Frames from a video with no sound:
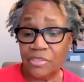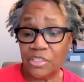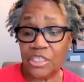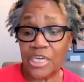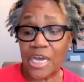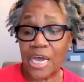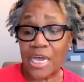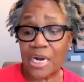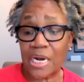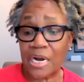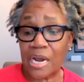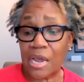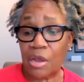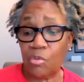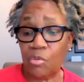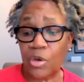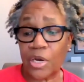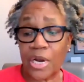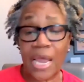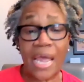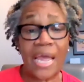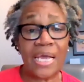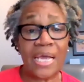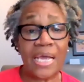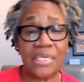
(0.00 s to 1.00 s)
Don and I
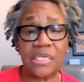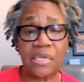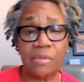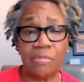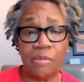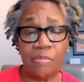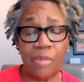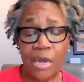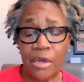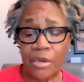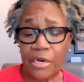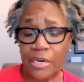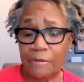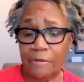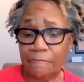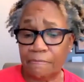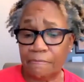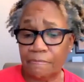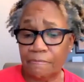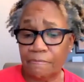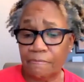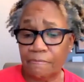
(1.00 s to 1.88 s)
want to ask him about it.